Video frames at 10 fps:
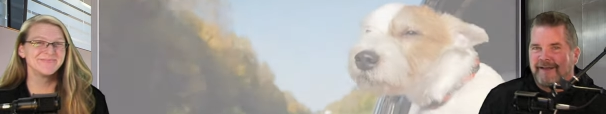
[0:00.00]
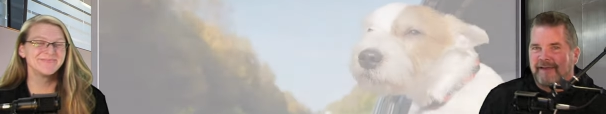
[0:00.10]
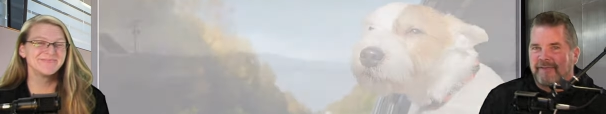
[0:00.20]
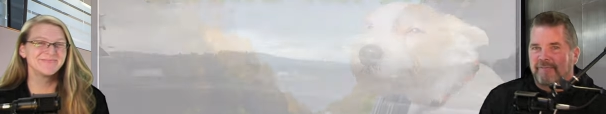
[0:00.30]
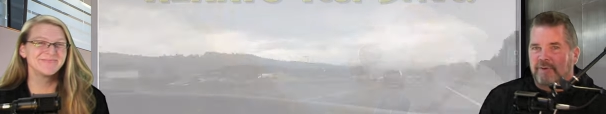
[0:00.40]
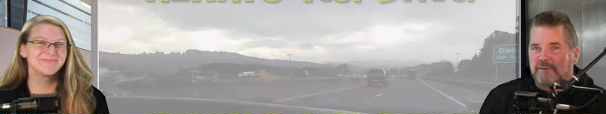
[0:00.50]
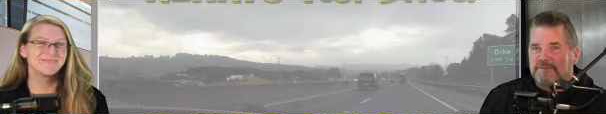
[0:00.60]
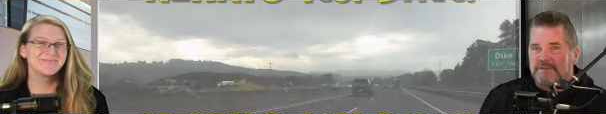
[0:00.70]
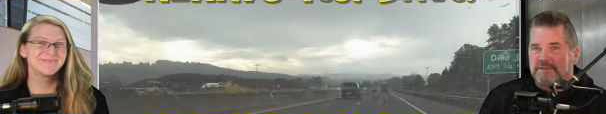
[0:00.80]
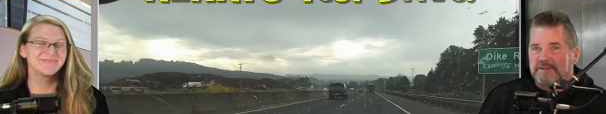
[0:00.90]
Speaker 1: And of course,
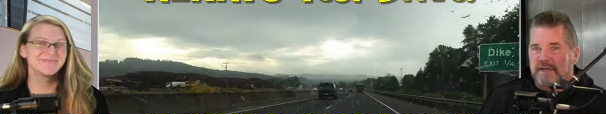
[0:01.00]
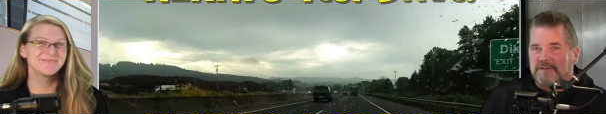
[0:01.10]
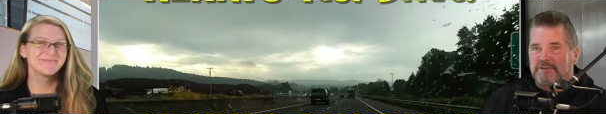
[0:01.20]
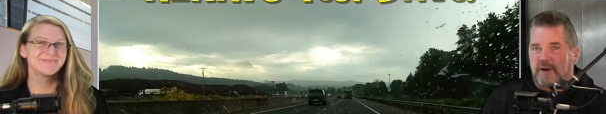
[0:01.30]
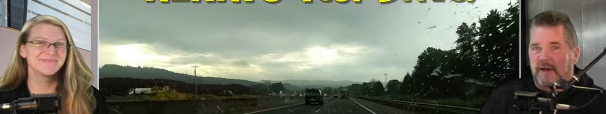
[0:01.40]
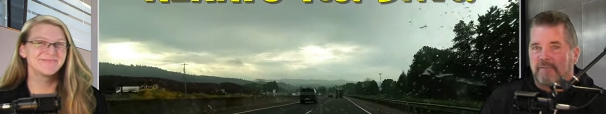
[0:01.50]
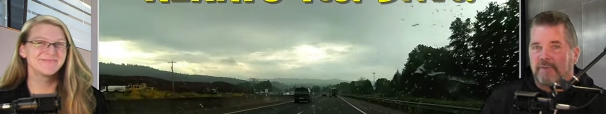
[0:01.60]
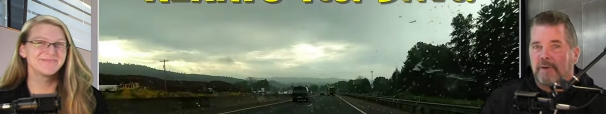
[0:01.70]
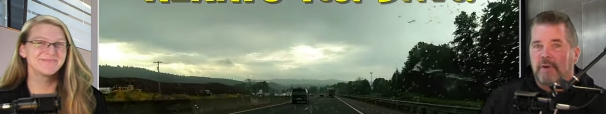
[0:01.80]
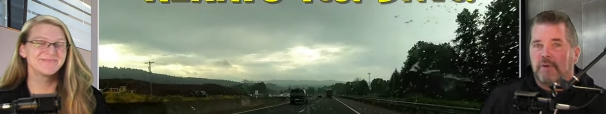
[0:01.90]
there's the test
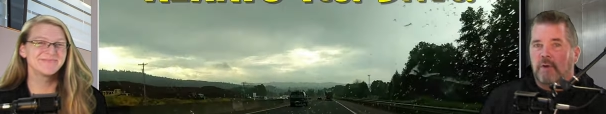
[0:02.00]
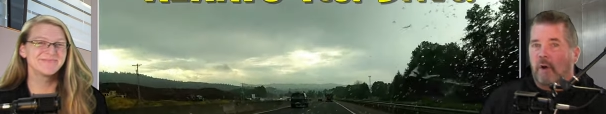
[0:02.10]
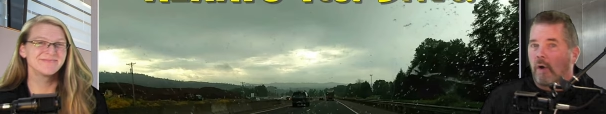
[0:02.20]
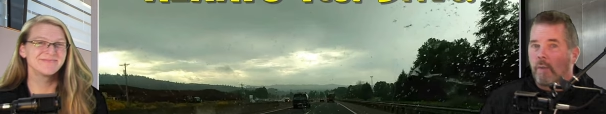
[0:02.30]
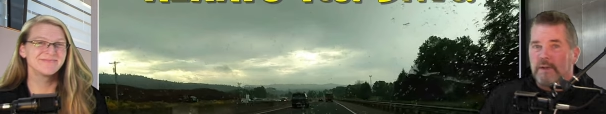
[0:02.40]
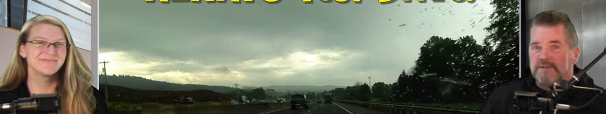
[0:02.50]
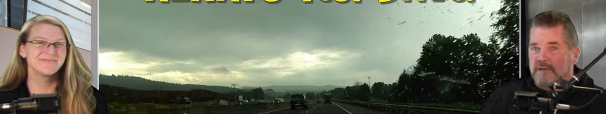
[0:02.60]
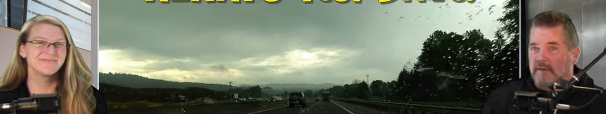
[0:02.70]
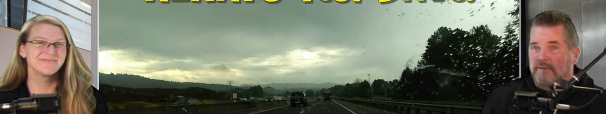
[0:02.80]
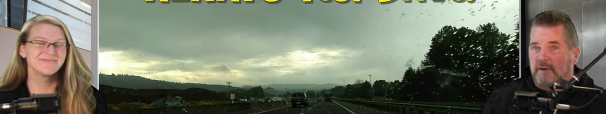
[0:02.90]
drive. You always
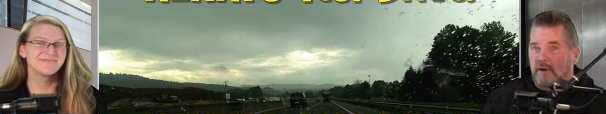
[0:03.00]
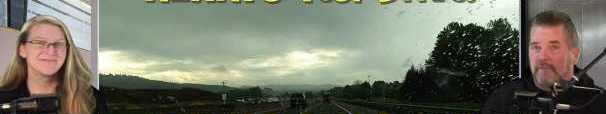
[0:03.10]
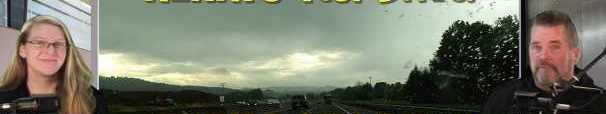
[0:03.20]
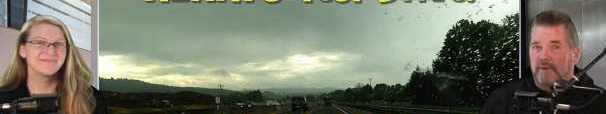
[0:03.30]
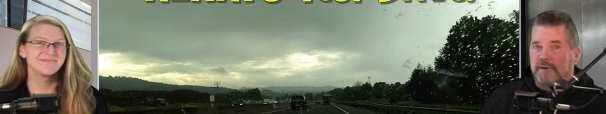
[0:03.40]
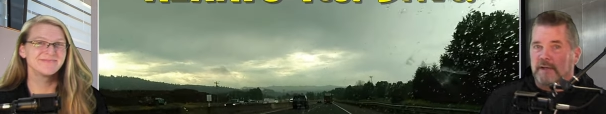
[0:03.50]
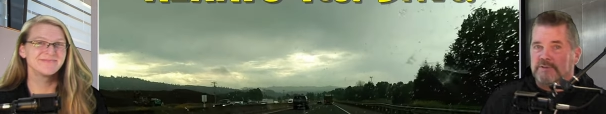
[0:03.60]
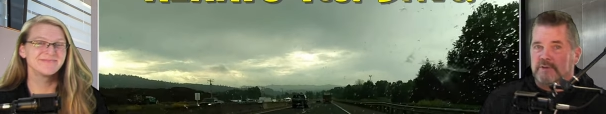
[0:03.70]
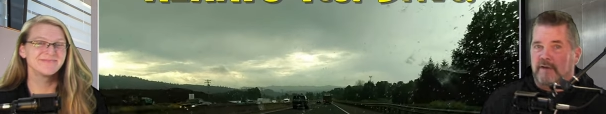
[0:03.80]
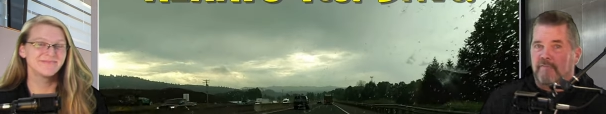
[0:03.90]
take the car for a
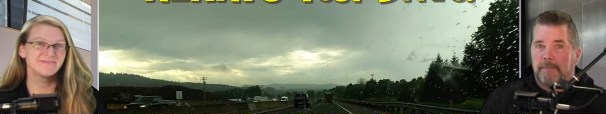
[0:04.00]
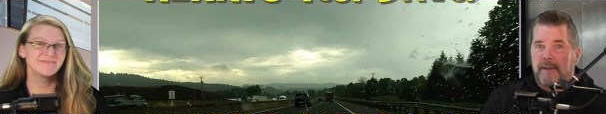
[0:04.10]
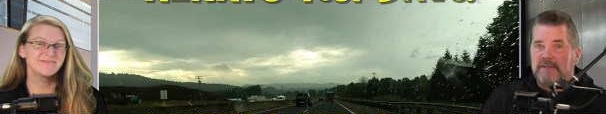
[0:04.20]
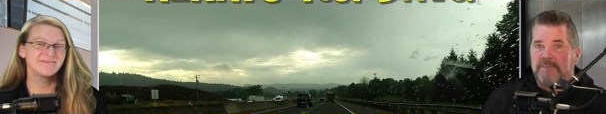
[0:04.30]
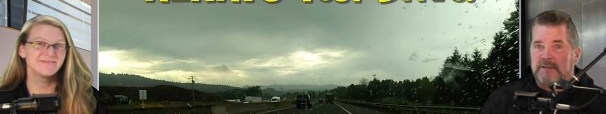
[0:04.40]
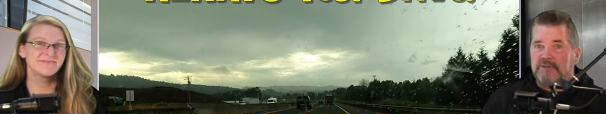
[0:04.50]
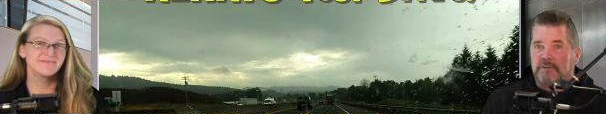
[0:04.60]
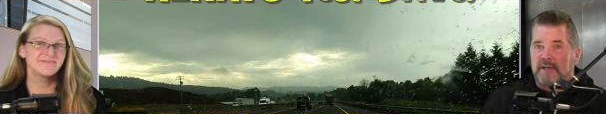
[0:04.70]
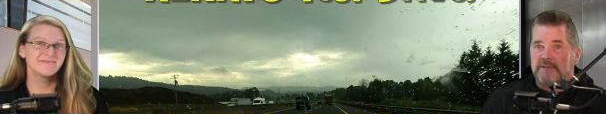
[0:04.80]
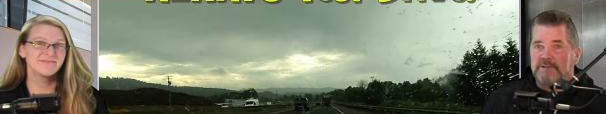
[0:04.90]
test drive. Pay special
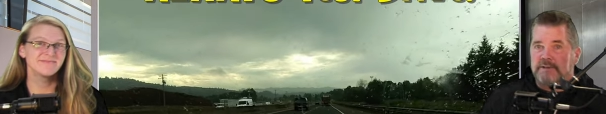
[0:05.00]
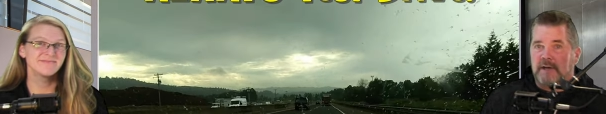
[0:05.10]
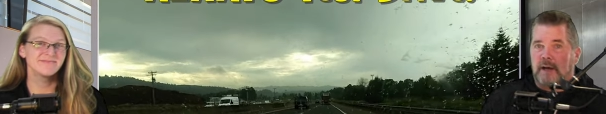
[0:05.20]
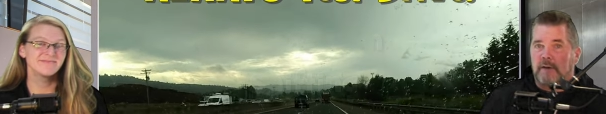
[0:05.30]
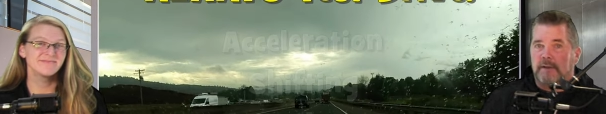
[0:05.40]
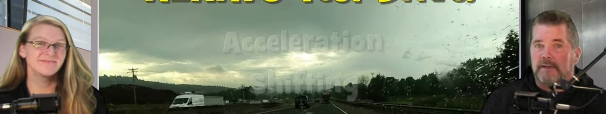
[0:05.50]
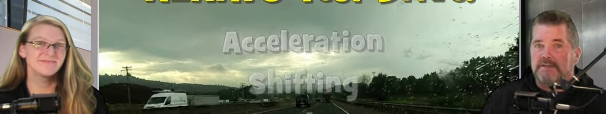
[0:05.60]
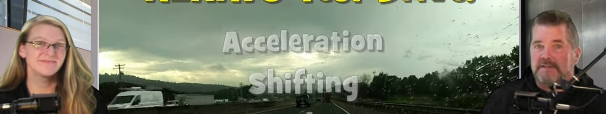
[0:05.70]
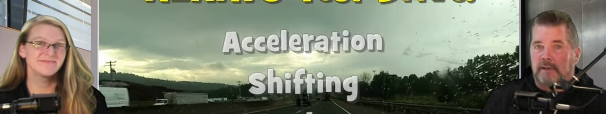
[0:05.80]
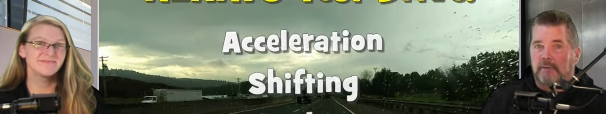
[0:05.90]
attention to how it
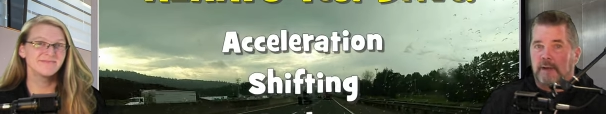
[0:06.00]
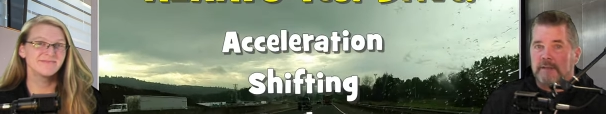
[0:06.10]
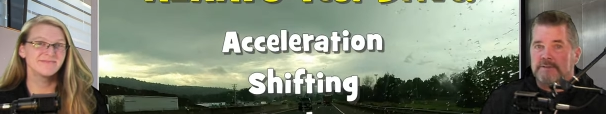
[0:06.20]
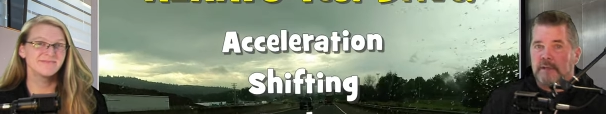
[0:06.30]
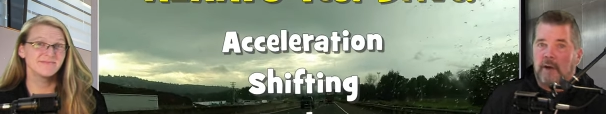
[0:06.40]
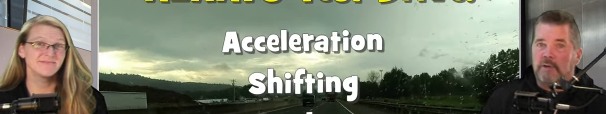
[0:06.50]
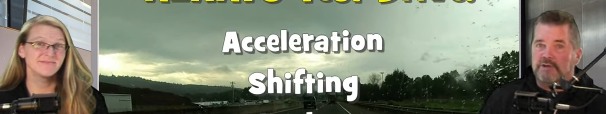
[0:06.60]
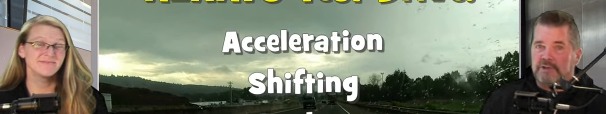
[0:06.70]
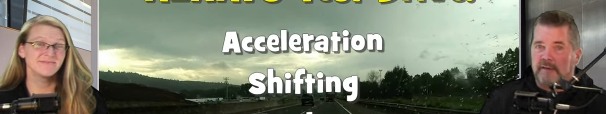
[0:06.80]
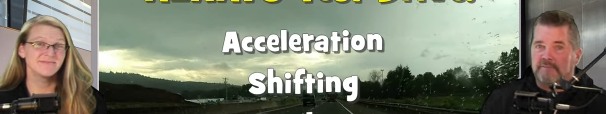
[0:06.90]
accelerates, how
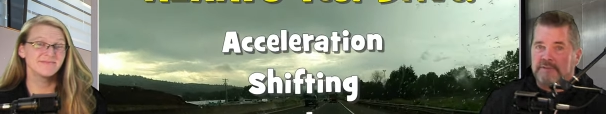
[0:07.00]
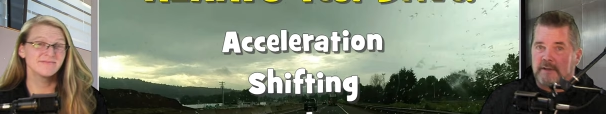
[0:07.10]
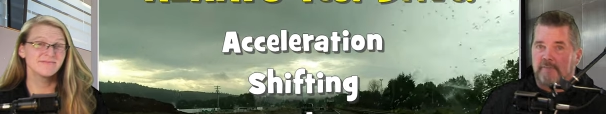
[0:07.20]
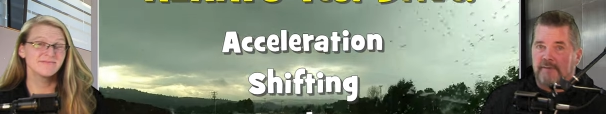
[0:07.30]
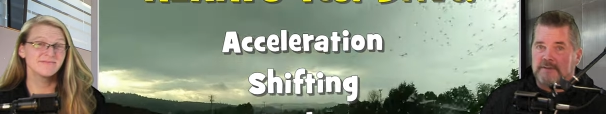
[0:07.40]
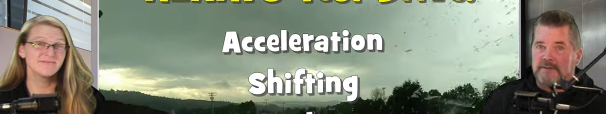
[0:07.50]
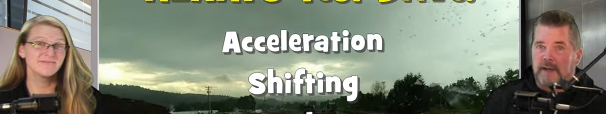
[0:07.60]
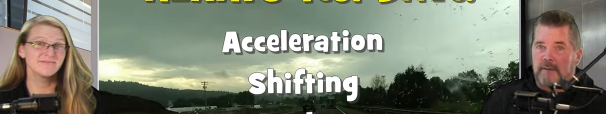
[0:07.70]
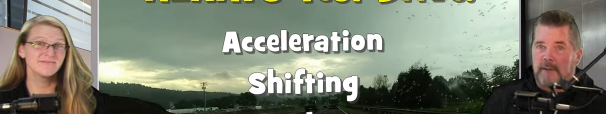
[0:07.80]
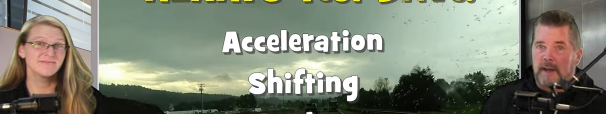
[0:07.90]
it shifts, if it's
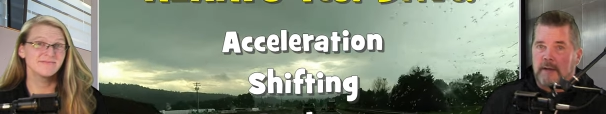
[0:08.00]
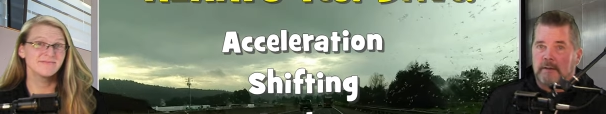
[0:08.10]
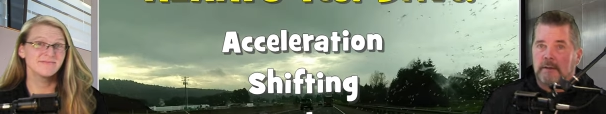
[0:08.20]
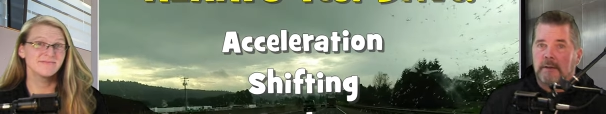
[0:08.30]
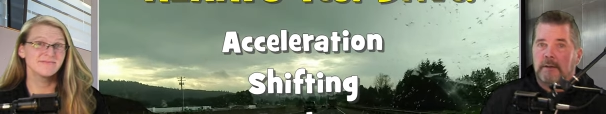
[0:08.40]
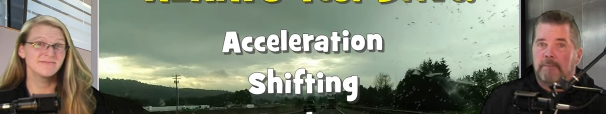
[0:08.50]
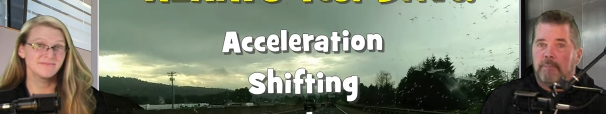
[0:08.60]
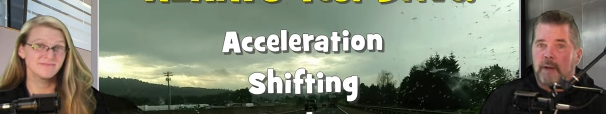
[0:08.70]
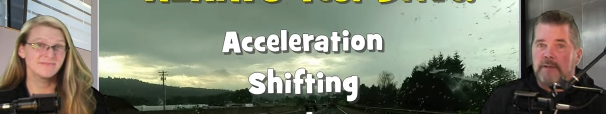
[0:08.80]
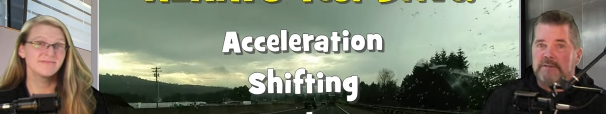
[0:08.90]
an automatic,
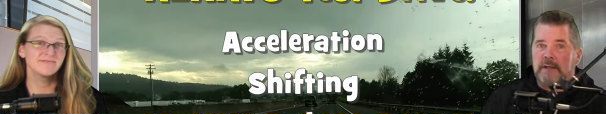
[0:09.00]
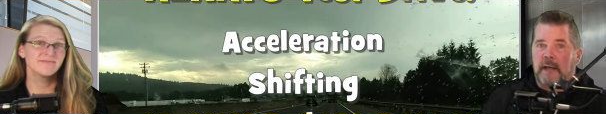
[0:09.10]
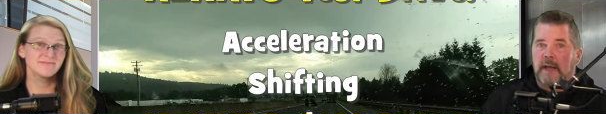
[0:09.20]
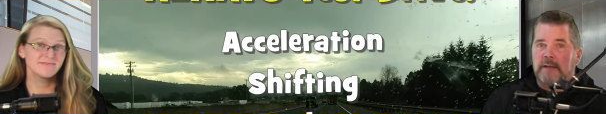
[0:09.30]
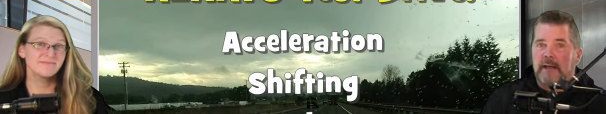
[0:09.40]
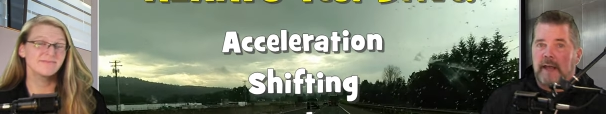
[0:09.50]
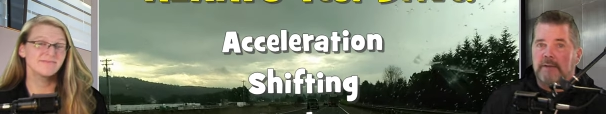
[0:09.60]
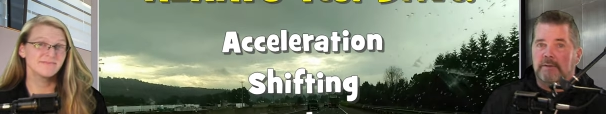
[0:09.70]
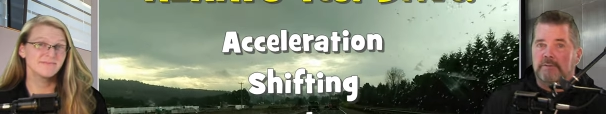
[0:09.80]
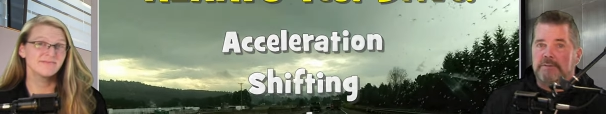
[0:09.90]
brakes and
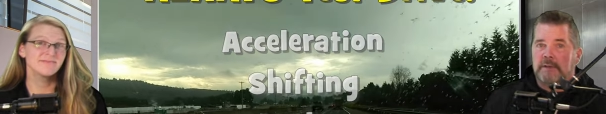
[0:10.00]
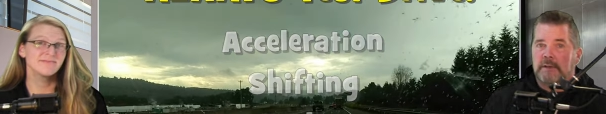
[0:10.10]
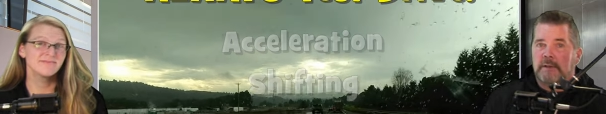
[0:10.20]
handles.